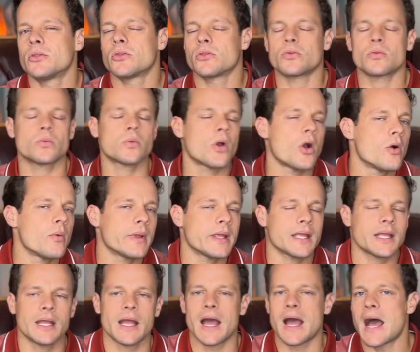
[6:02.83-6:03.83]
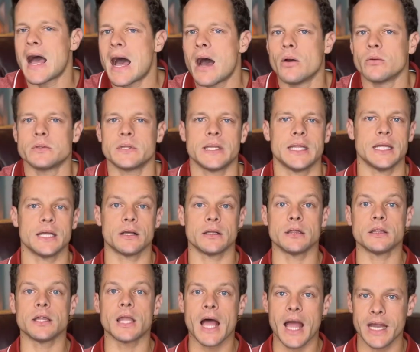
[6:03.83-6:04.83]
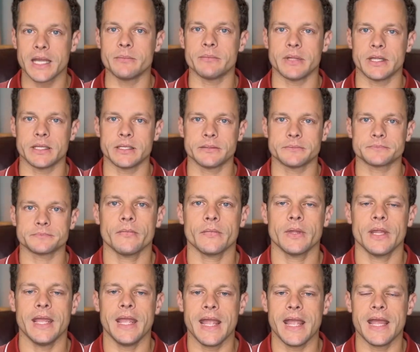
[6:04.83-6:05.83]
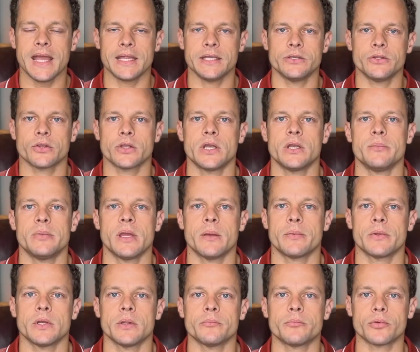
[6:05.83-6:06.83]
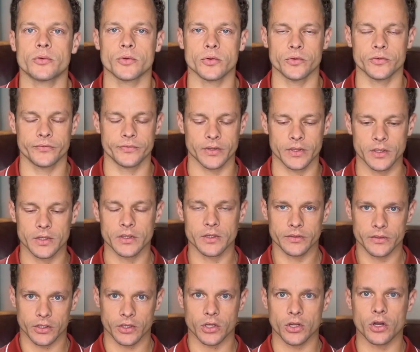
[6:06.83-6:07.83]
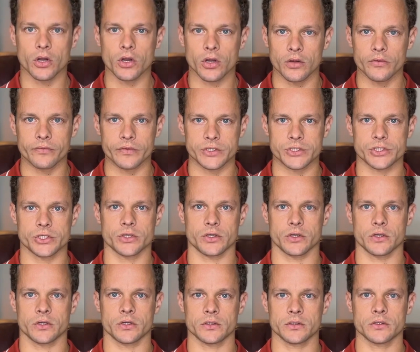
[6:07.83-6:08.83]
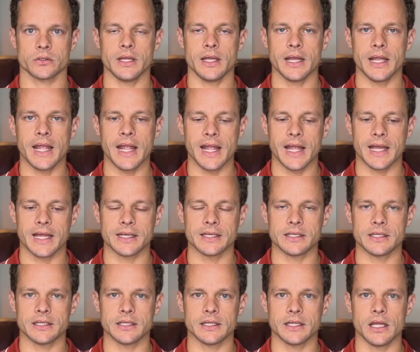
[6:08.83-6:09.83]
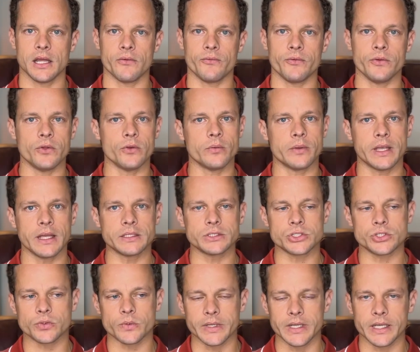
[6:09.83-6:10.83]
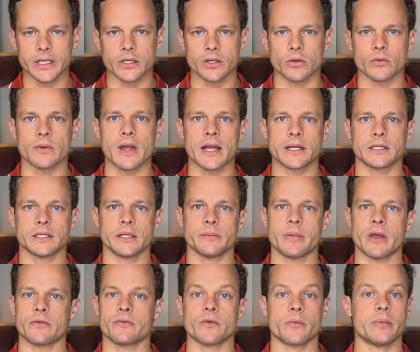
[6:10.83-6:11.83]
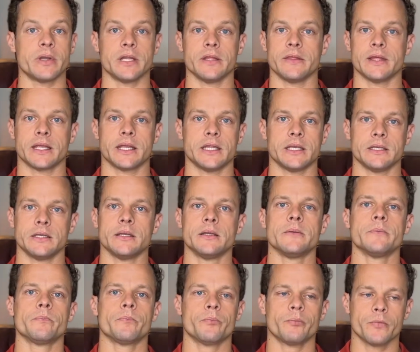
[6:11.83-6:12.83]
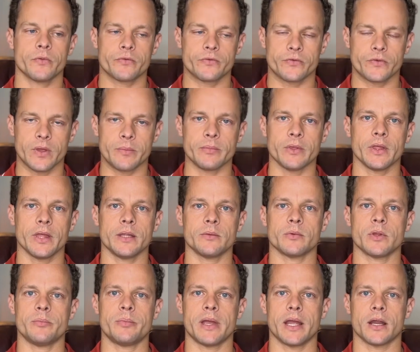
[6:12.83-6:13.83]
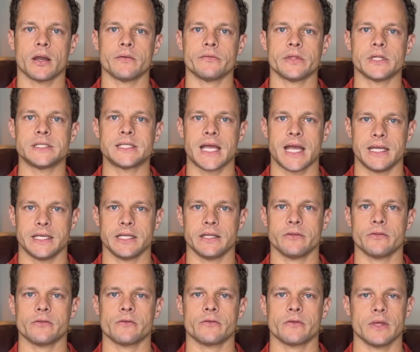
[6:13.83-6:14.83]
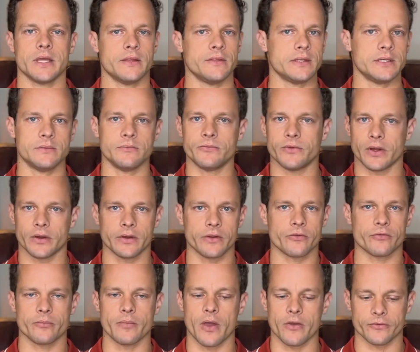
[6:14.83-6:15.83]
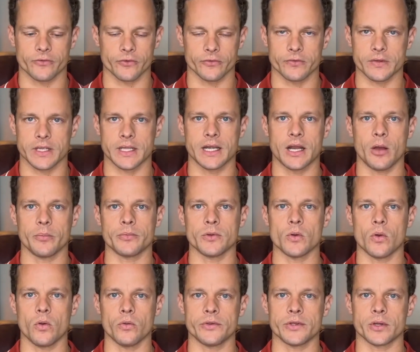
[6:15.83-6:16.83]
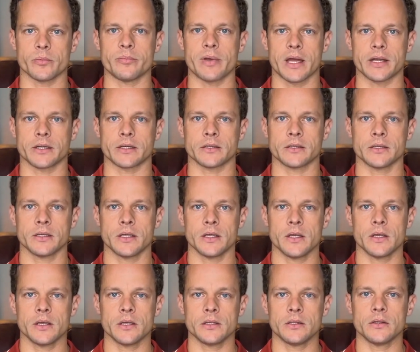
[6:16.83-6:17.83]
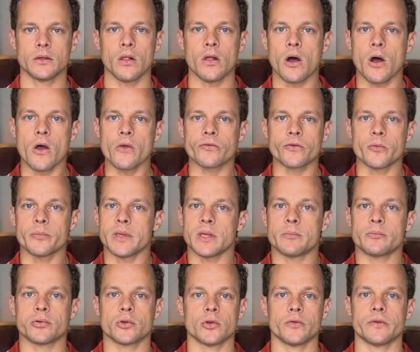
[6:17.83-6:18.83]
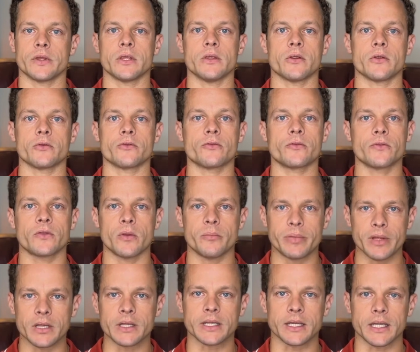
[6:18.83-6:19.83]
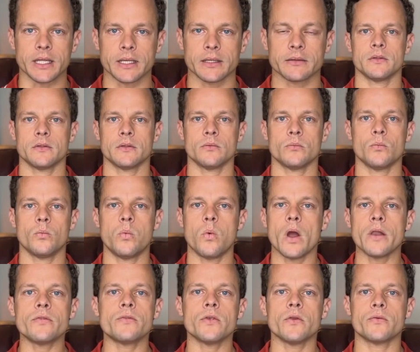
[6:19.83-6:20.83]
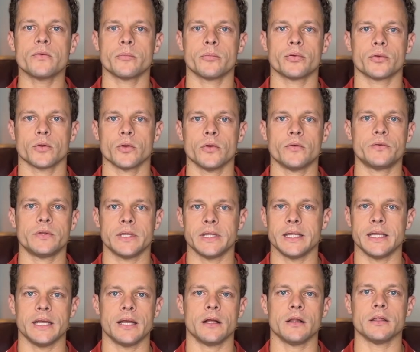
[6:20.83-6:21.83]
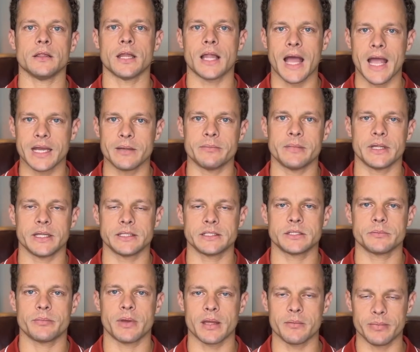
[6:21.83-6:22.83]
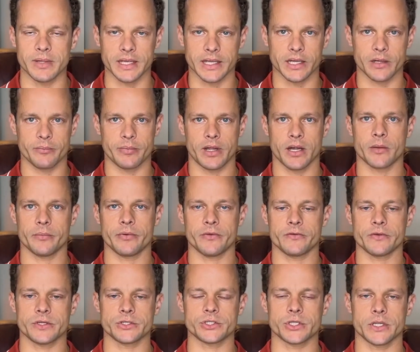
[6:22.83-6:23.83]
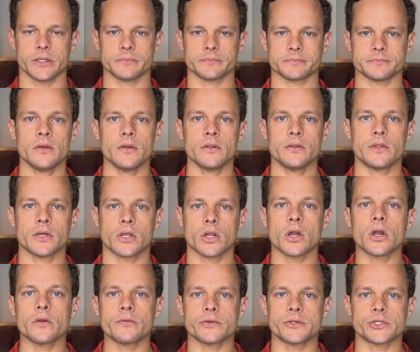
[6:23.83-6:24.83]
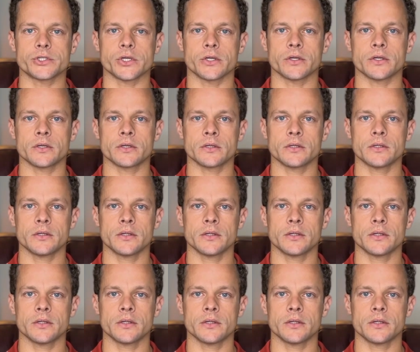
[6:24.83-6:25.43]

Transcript: throwing out the alignment, and you're going to be able to improve the curvature. And if you get treated correctly by somebody that can stimulate repair of the tendons in the various muscles that can help you hold your better. You'll also be improving your stability. Once you've improved the alignment by being in a better position, the curvature,